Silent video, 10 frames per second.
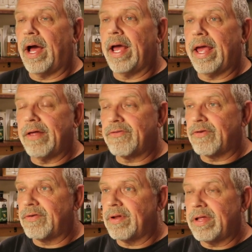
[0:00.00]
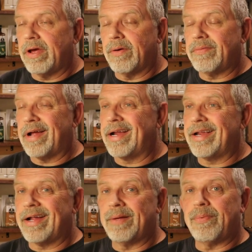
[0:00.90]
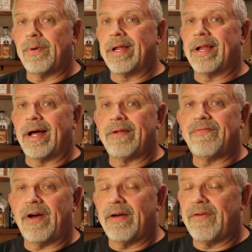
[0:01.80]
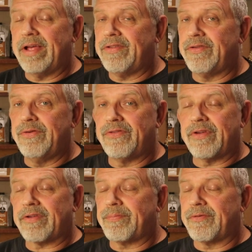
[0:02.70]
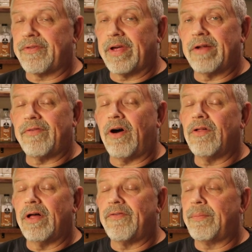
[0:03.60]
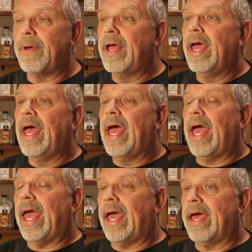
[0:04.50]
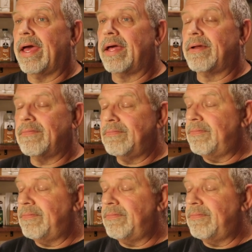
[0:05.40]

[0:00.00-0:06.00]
I answered 99.95826% of all of them, and